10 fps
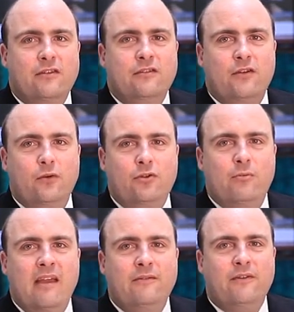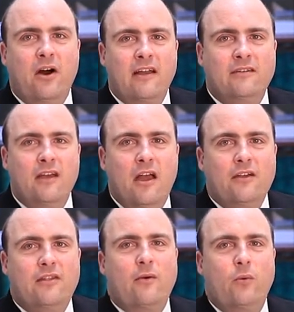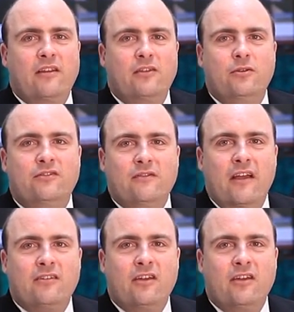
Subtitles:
So you may find that when a news event